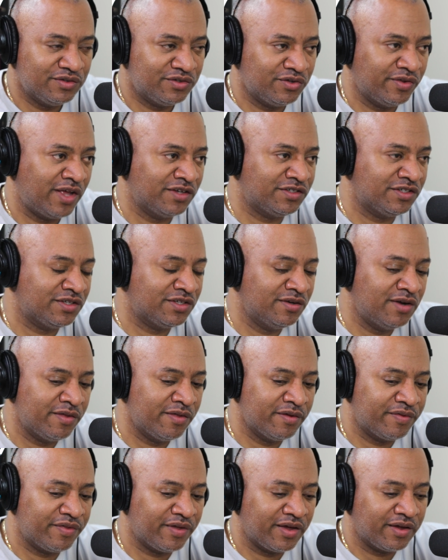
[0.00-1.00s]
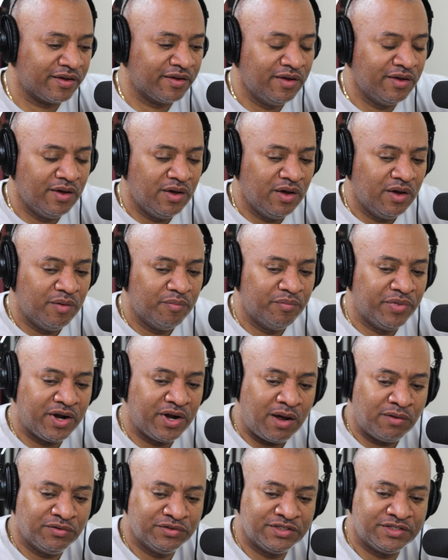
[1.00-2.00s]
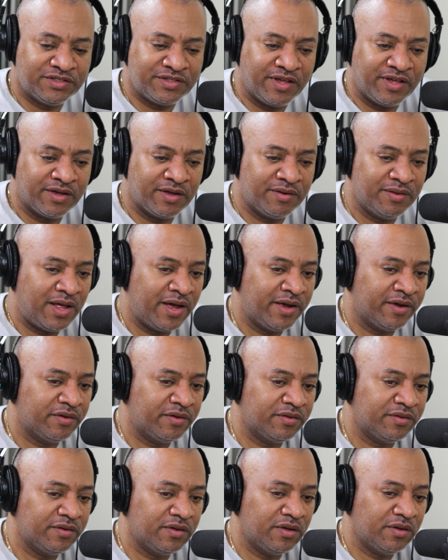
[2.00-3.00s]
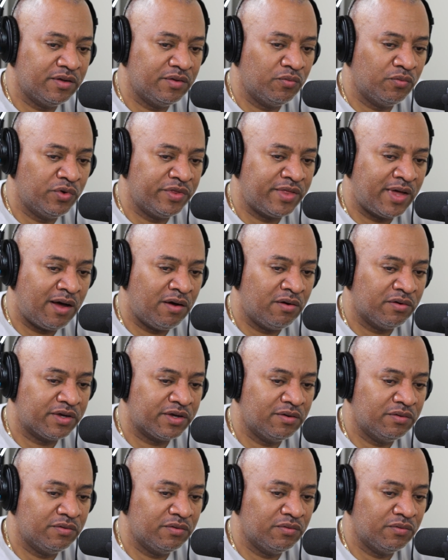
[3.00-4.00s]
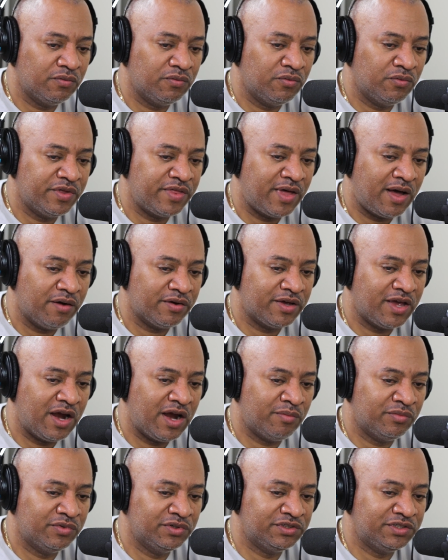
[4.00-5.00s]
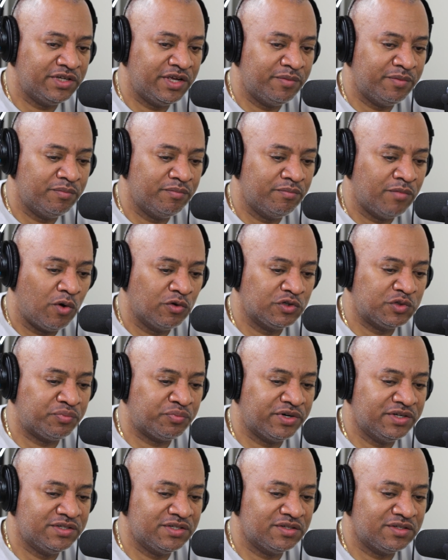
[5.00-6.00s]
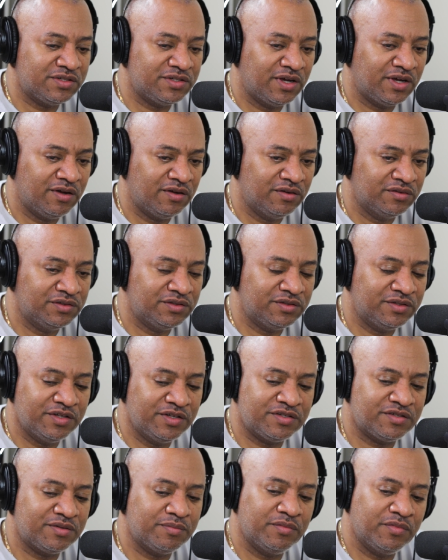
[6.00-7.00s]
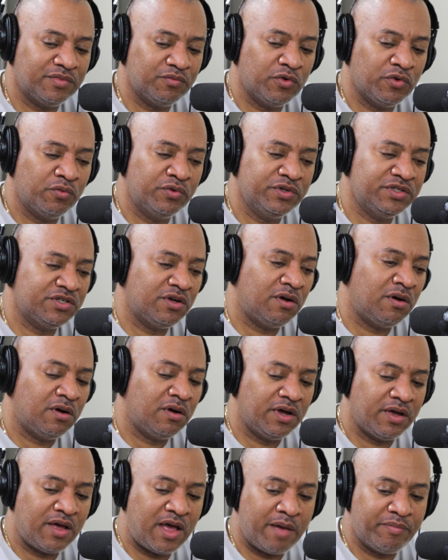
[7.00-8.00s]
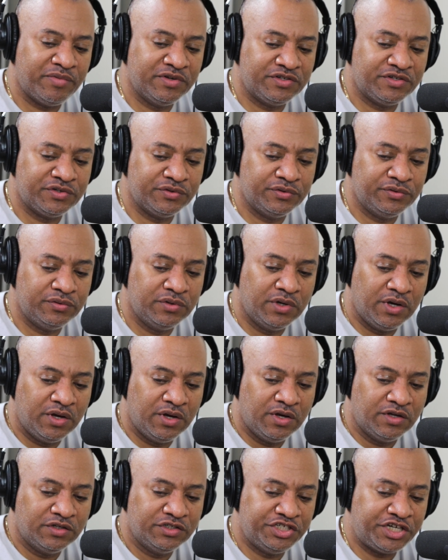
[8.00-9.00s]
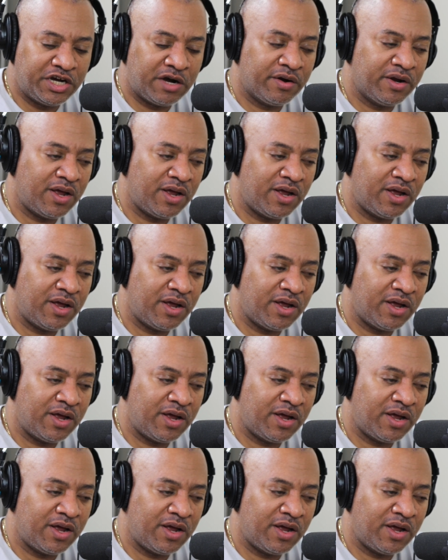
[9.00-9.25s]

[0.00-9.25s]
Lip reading: So that's just another thing. But I was just thinking, like, without cameras in most prison cells, this, what we saw happen to Jarrett